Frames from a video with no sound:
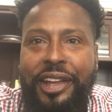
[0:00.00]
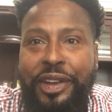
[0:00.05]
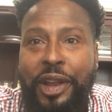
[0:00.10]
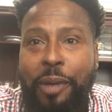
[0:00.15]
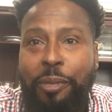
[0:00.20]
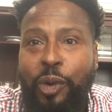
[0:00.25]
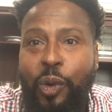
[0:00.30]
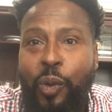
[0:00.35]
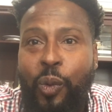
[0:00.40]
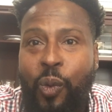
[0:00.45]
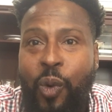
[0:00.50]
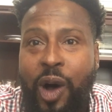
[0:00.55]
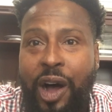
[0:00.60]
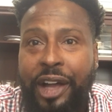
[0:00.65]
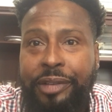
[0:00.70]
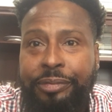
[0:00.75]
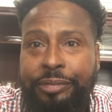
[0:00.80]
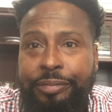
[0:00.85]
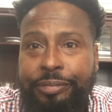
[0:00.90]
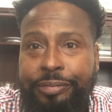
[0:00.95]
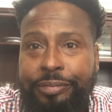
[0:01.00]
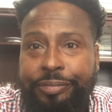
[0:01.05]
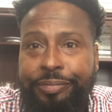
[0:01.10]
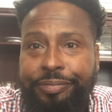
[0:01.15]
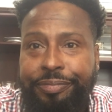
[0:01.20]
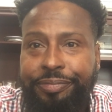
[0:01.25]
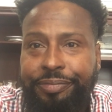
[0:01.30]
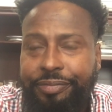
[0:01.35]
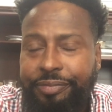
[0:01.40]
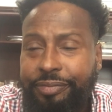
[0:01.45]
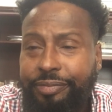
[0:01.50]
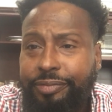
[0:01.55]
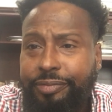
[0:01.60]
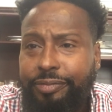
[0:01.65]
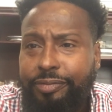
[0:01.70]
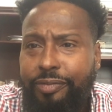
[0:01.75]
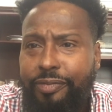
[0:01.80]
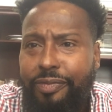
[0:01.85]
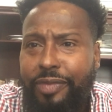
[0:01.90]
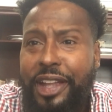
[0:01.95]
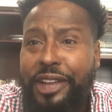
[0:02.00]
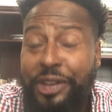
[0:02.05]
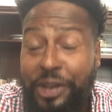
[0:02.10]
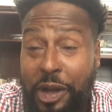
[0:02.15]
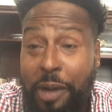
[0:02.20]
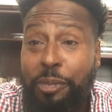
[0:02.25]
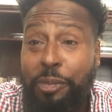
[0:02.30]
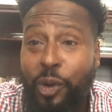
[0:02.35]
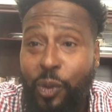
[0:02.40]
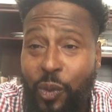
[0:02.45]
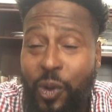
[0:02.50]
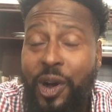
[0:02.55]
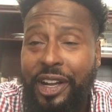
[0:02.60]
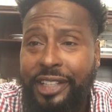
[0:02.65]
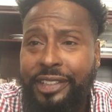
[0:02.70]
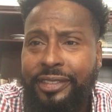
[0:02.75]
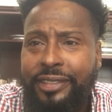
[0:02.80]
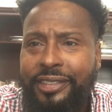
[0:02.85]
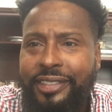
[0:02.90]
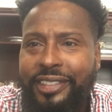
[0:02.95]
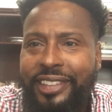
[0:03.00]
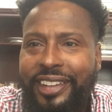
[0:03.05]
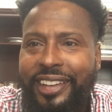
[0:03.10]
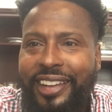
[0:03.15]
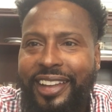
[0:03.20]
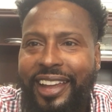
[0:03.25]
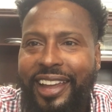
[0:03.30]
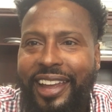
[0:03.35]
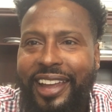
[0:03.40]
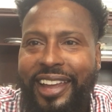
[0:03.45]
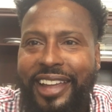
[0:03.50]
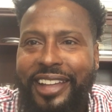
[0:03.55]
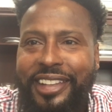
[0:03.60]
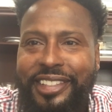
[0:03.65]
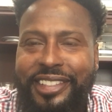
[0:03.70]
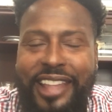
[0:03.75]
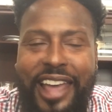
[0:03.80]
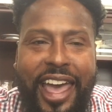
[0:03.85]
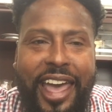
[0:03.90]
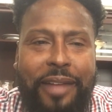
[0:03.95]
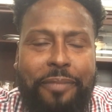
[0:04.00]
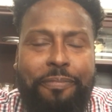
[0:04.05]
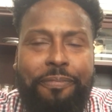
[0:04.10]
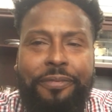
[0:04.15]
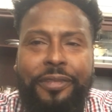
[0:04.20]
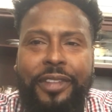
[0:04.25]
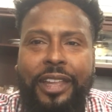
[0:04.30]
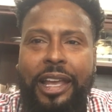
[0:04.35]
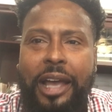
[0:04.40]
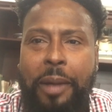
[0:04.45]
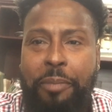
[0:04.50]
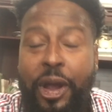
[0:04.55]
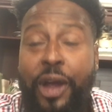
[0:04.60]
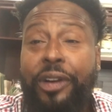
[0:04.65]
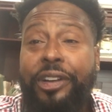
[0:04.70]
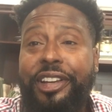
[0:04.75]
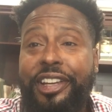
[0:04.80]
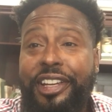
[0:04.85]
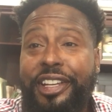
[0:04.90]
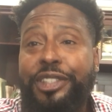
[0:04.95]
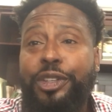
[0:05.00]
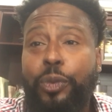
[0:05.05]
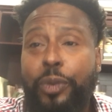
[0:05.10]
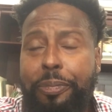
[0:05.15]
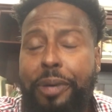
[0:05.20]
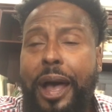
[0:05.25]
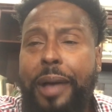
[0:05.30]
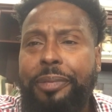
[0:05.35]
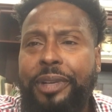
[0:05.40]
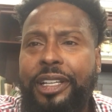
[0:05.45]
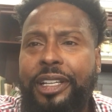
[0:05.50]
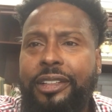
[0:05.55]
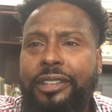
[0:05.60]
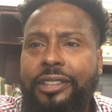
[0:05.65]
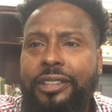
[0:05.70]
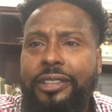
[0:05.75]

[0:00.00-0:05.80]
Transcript: Number one, number one is that America is a republic.